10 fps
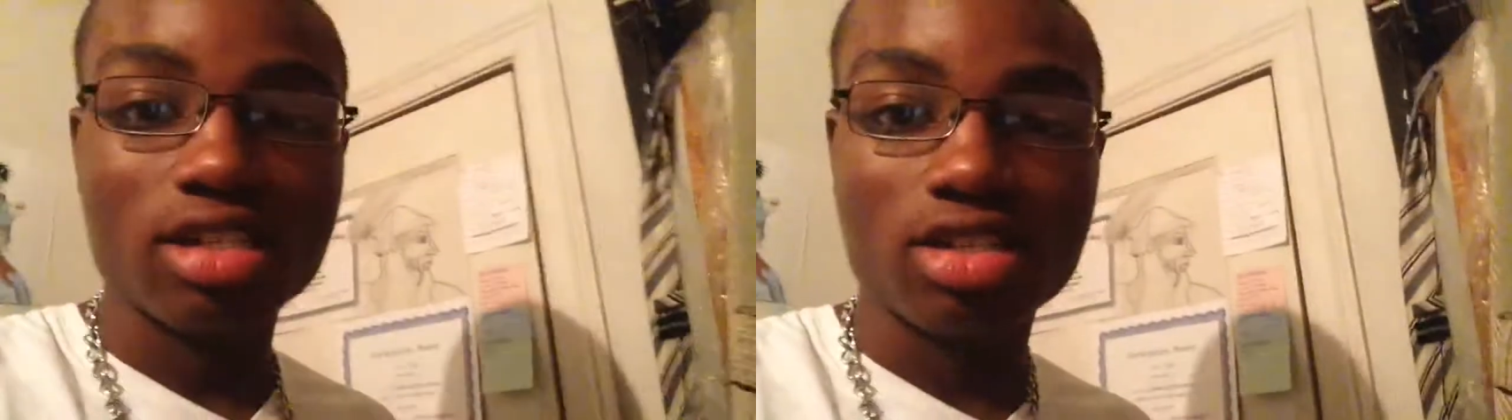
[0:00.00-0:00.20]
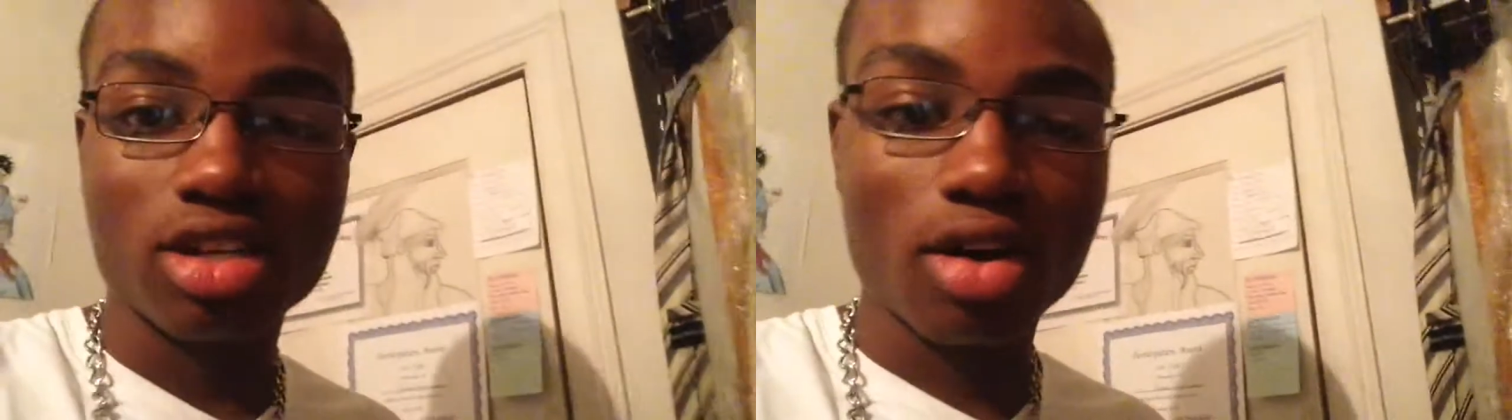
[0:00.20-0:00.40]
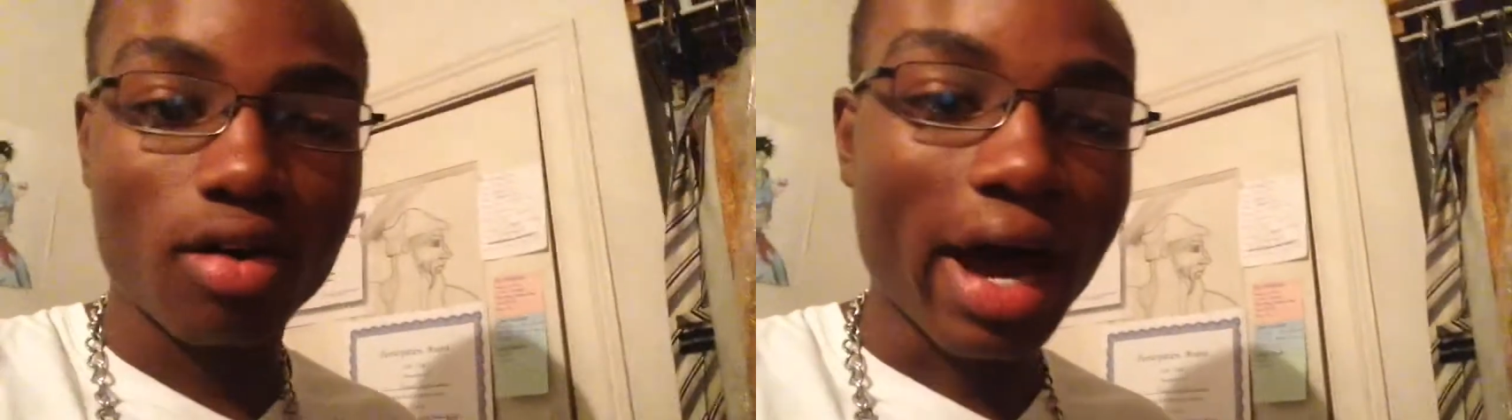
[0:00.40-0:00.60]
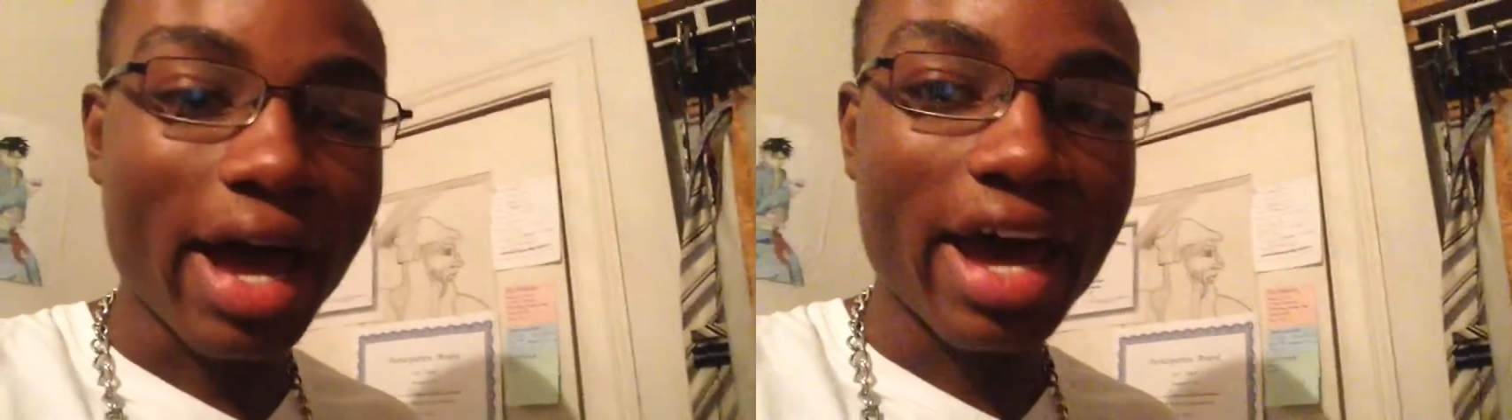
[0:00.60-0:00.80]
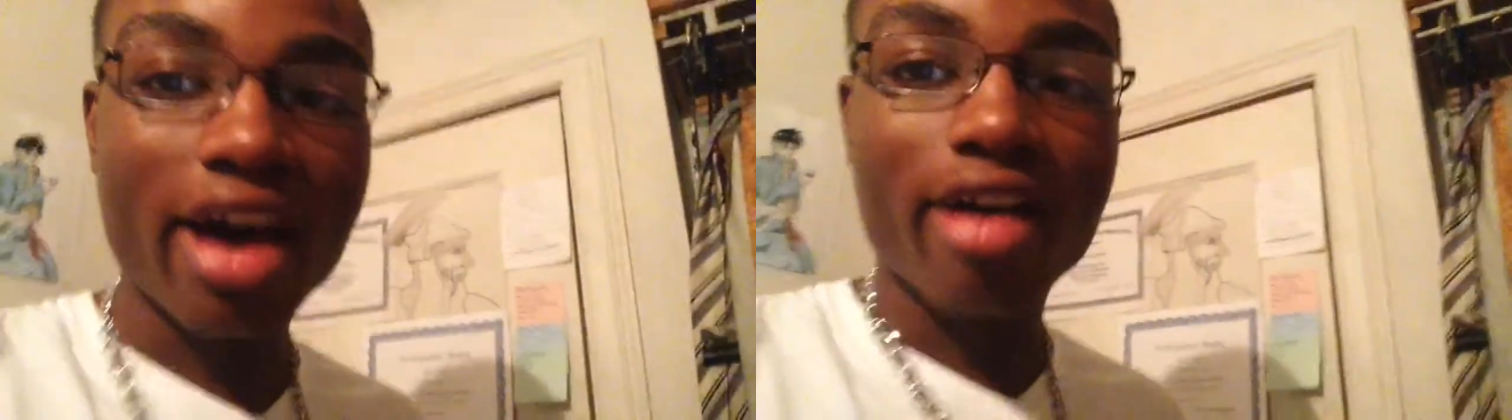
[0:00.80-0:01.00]
so I
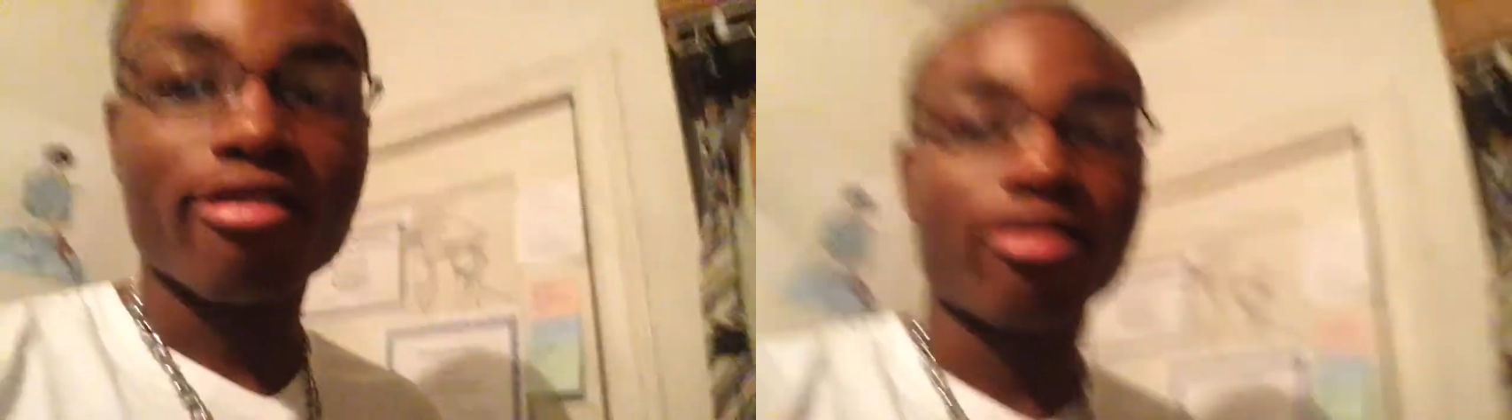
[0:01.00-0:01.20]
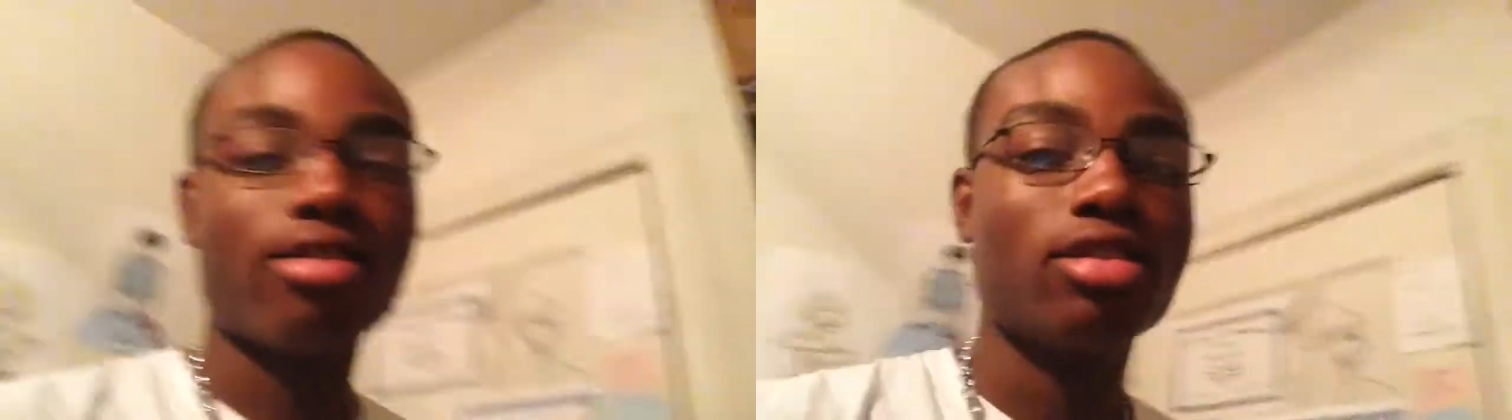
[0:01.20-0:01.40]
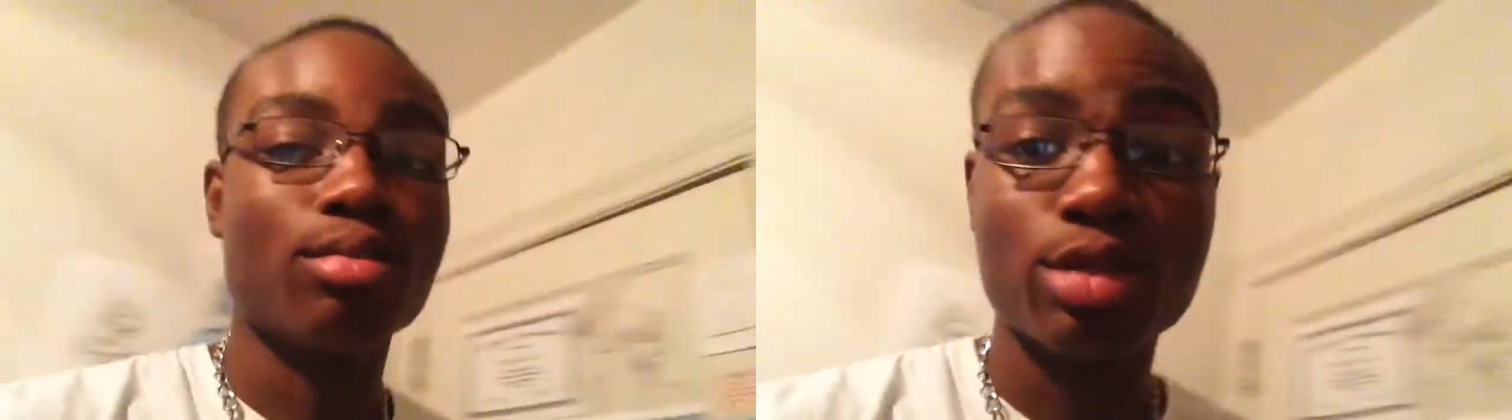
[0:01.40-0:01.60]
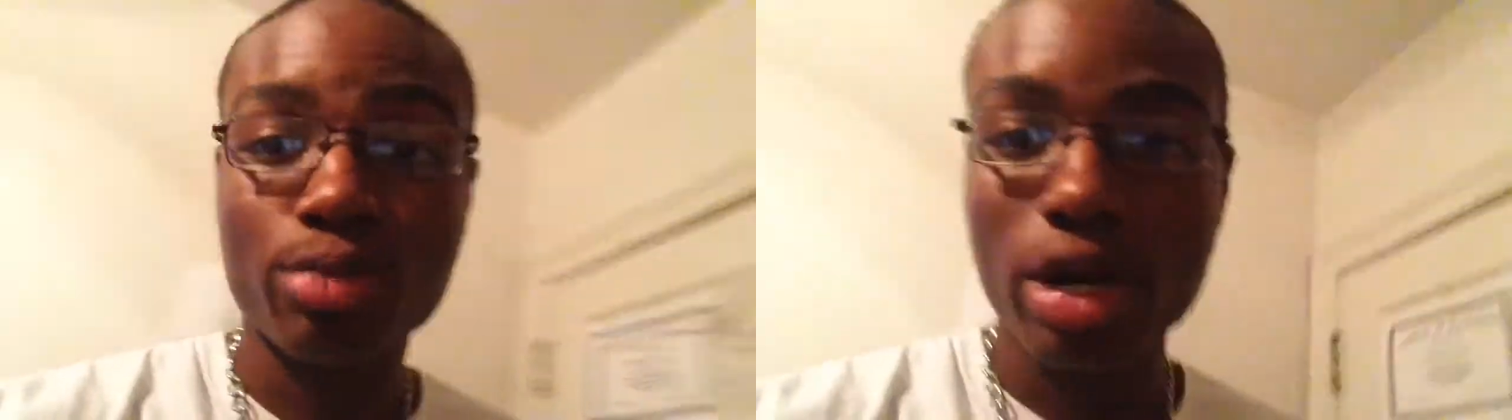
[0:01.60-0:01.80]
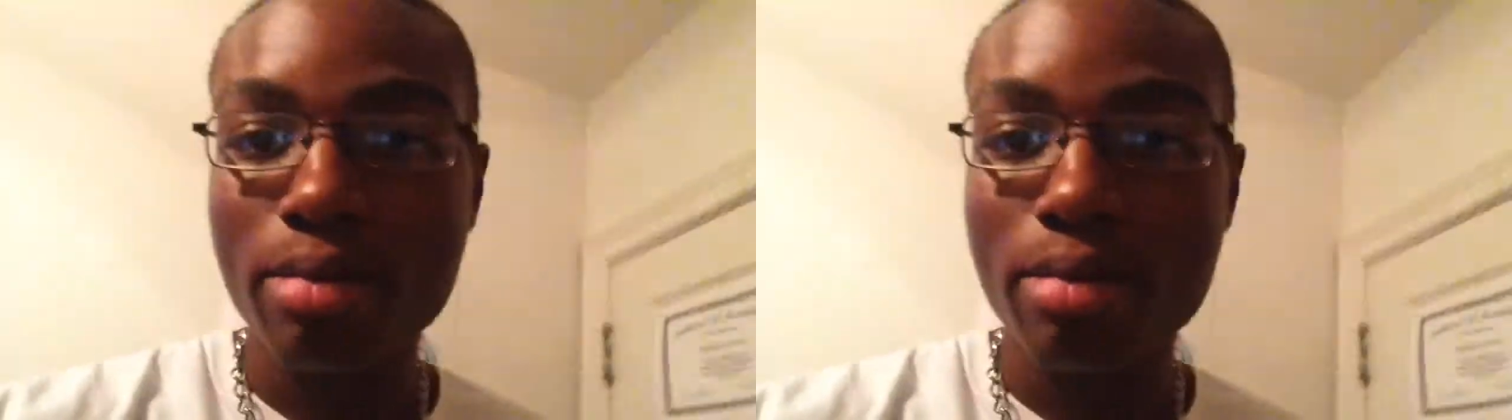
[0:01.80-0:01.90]
have some spray